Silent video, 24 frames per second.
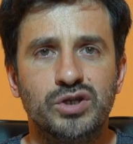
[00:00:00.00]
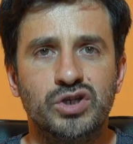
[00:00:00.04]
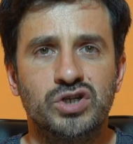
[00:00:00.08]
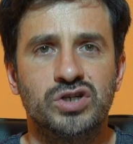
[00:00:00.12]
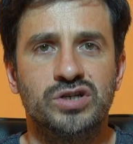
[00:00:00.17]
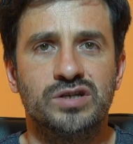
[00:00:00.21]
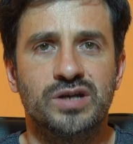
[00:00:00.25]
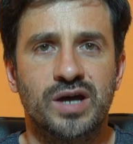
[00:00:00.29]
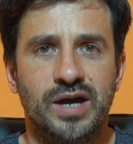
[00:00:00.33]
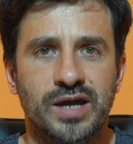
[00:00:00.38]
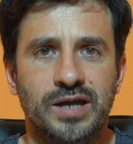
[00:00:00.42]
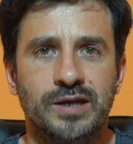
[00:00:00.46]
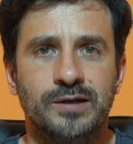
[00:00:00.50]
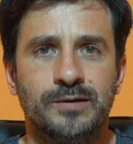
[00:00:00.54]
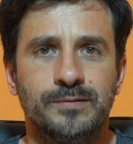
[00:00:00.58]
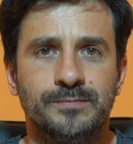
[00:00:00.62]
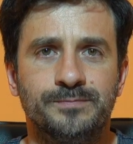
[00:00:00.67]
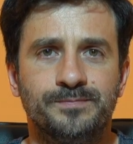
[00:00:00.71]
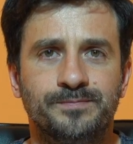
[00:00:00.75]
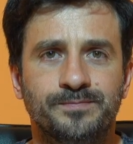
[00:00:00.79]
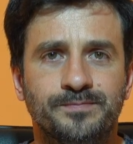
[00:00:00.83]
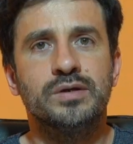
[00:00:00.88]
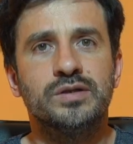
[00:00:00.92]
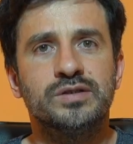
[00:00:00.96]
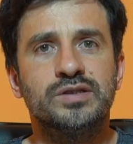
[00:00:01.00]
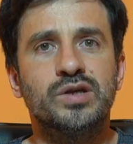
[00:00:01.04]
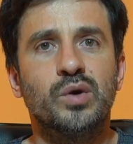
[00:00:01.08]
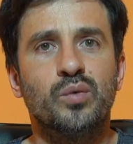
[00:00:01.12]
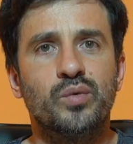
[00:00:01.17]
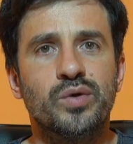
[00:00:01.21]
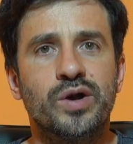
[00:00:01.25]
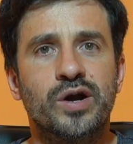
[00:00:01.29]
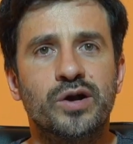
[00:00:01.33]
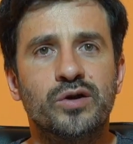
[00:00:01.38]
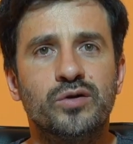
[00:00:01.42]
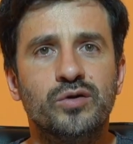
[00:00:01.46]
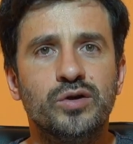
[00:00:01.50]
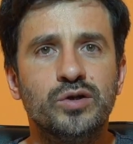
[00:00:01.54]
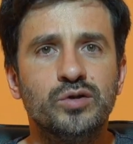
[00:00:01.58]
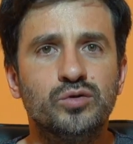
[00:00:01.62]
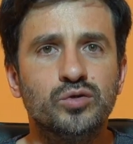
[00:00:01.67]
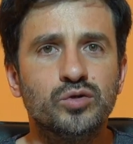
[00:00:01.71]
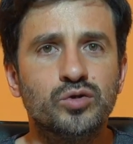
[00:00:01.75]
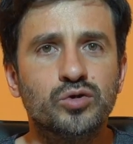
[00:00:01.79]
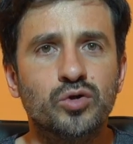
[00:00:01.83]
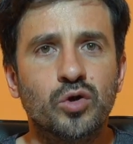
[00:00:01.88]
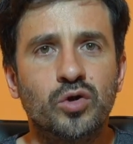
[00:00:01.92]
Mission 9. So we are going to